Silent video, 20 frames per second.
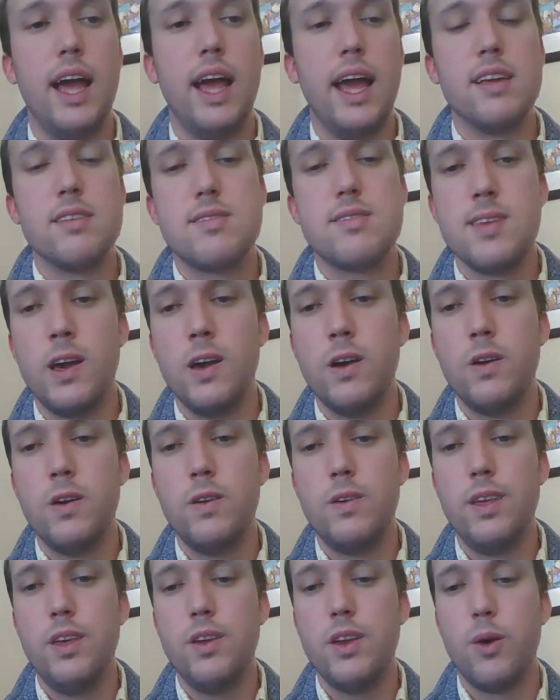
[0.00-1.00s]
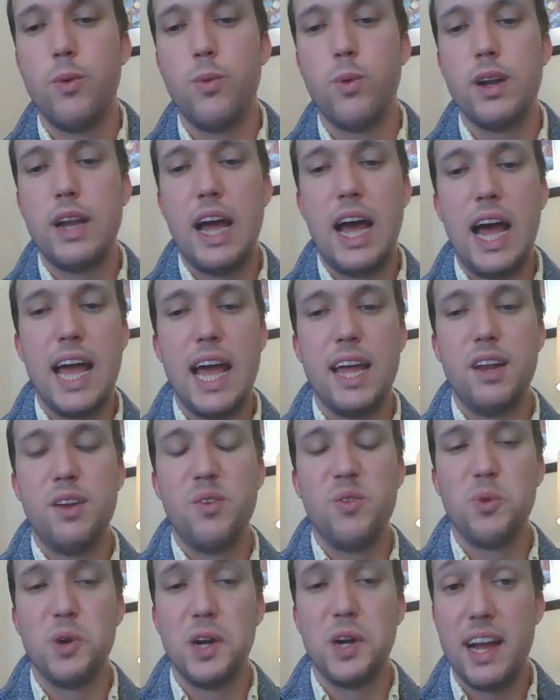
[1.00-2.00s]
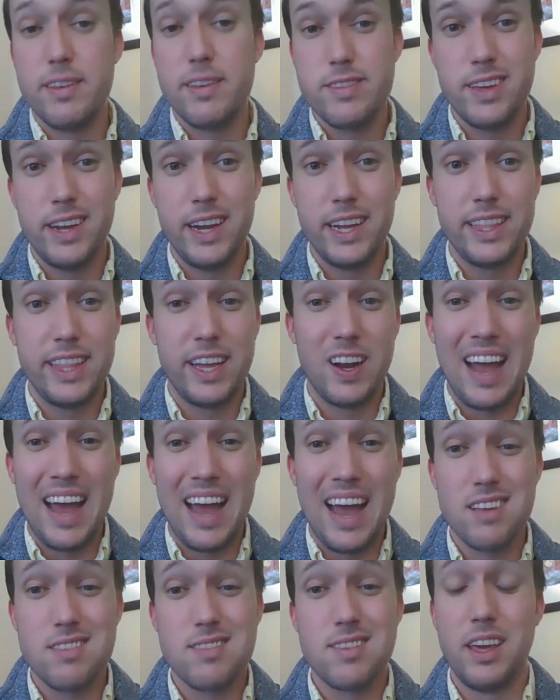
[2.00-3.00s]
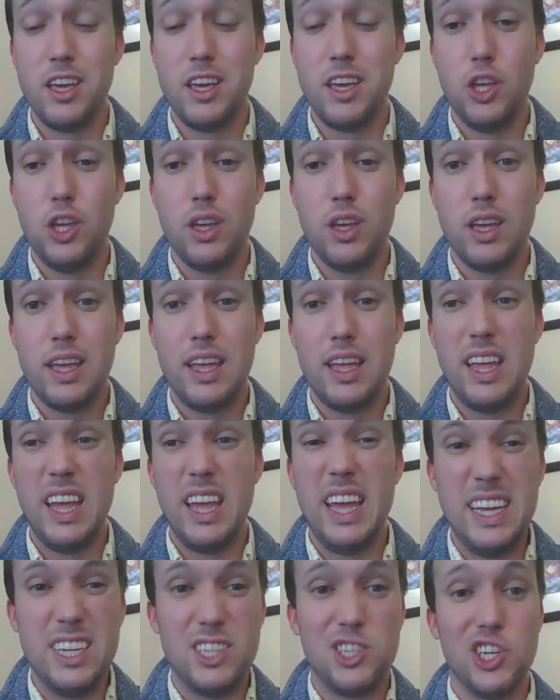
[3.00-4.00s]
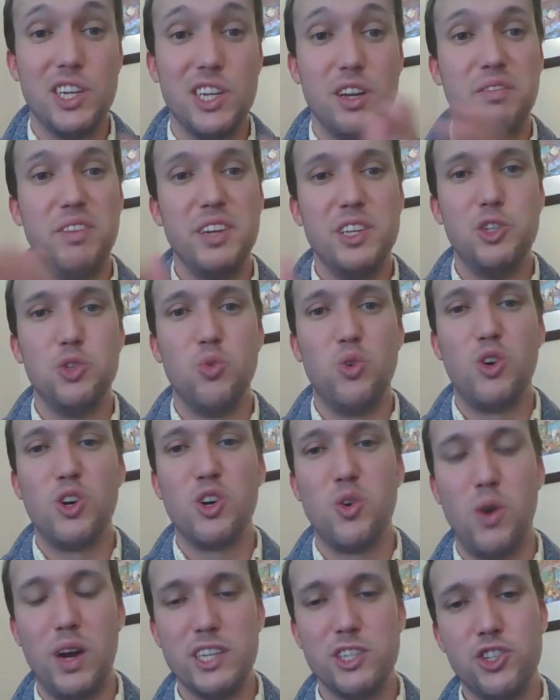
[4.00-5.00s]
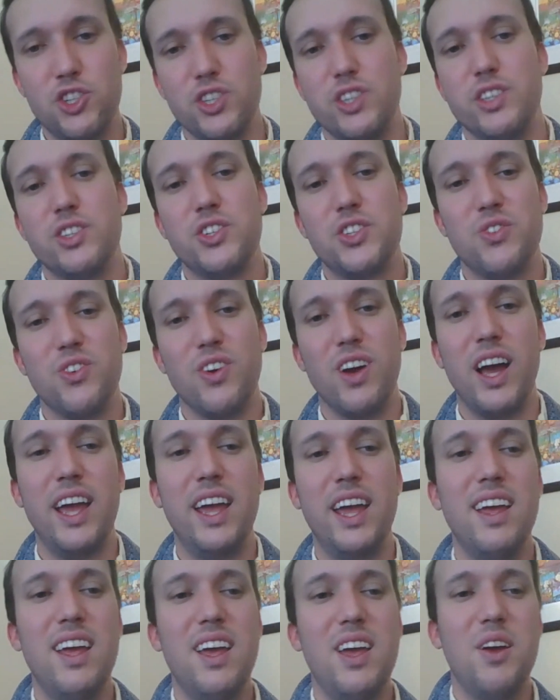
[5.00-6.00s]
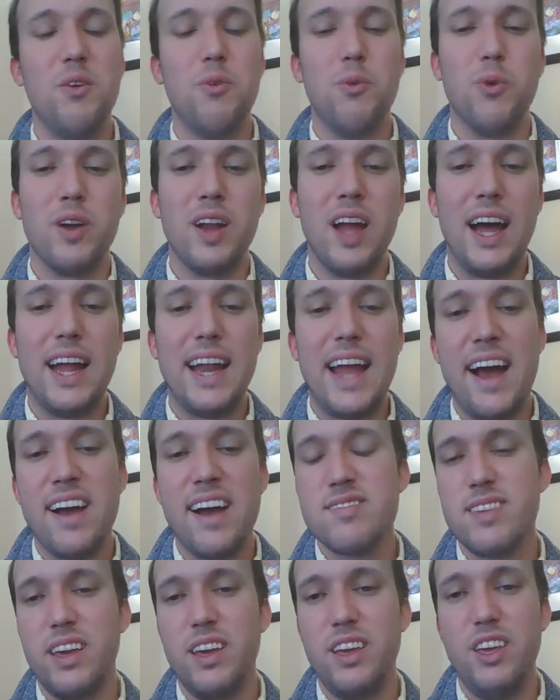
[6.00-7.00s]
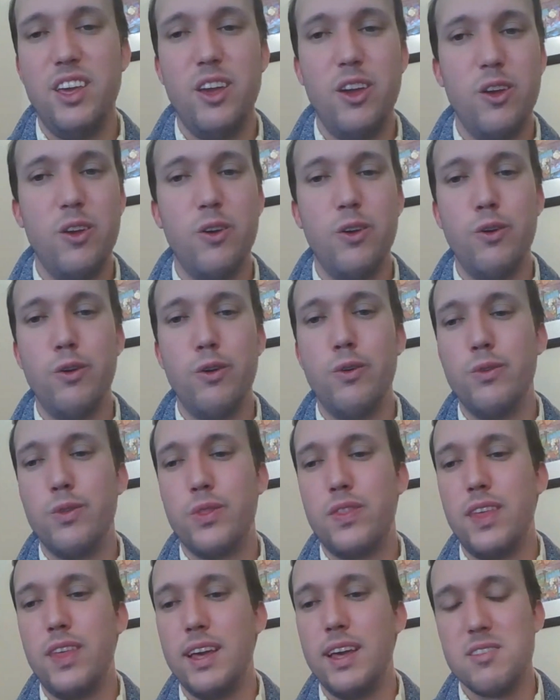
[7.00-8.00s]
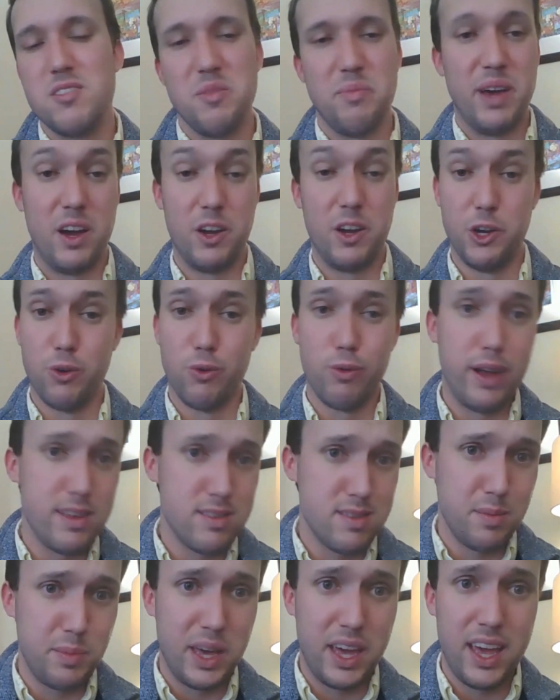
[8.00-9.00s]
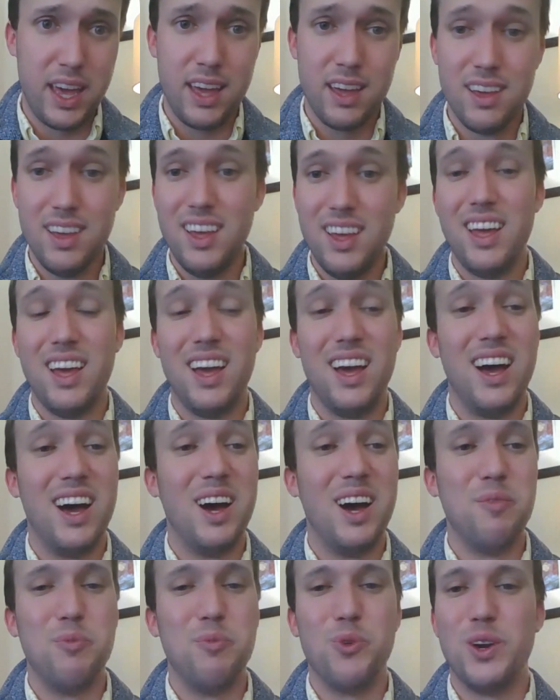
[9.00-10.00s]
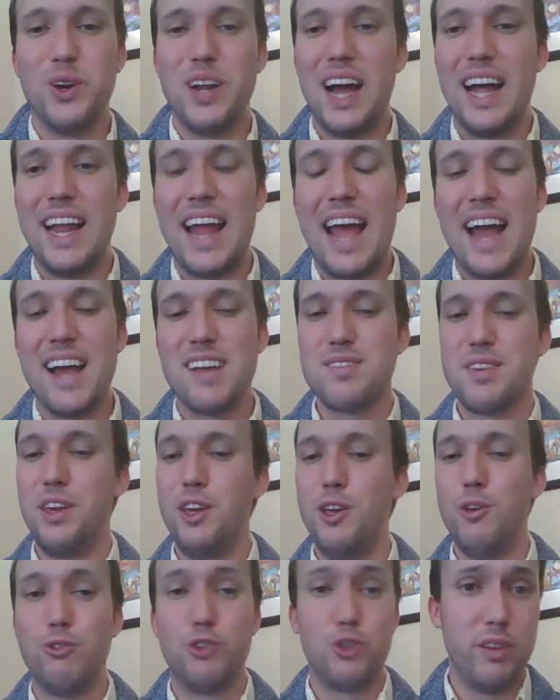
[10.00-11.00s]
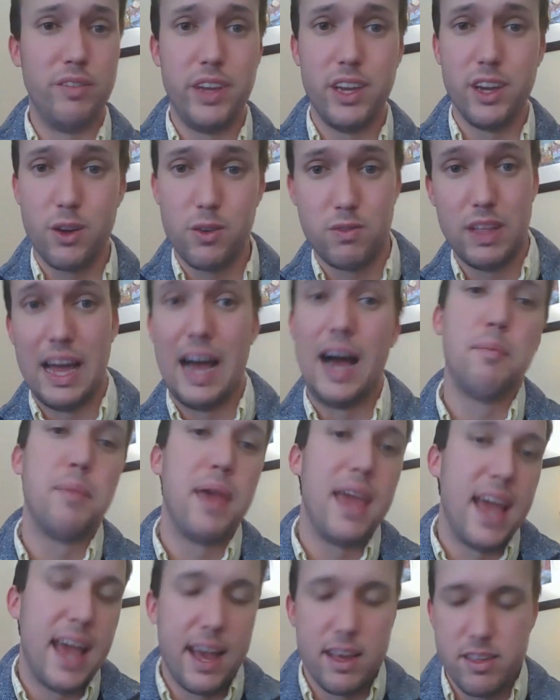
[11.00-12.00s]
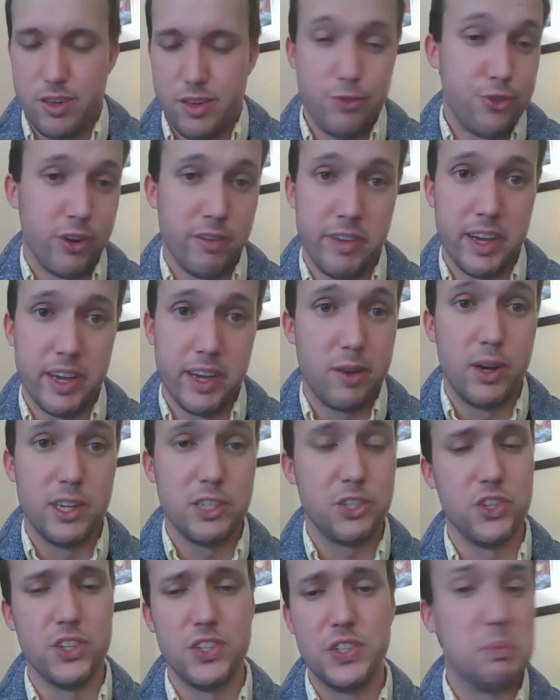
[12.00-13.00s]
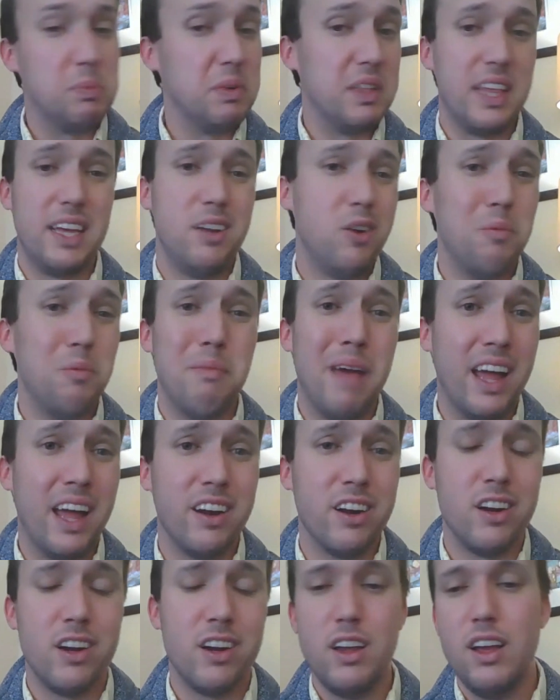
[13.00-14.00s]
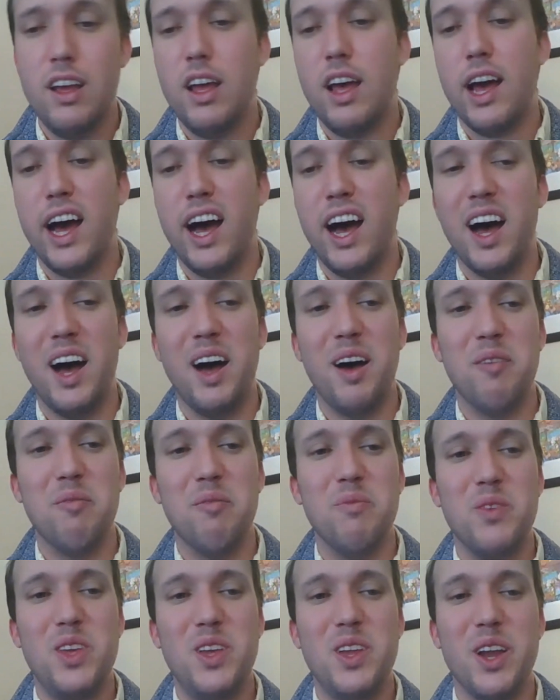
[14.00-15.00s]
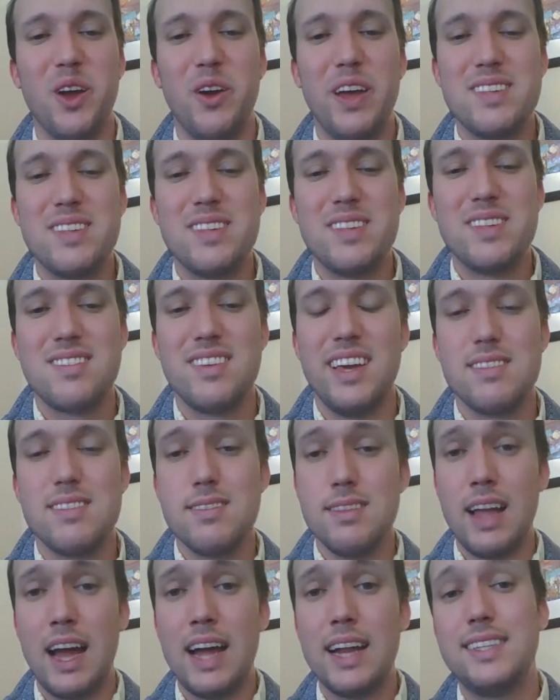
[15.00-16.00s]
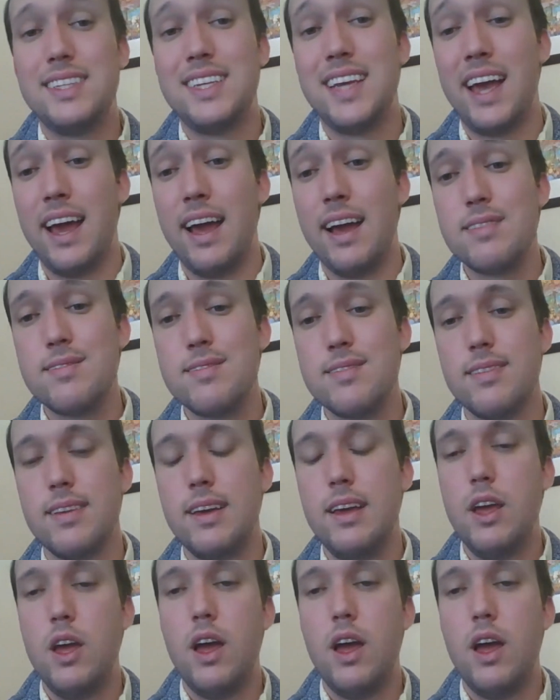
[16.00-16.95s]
And so, you know, we're not sitting there asking each individual questions, right? We're not asking you things about your resume. We're not asking you trivia. I may ask you trivia questions, but they don't matter. You know, it's not a test.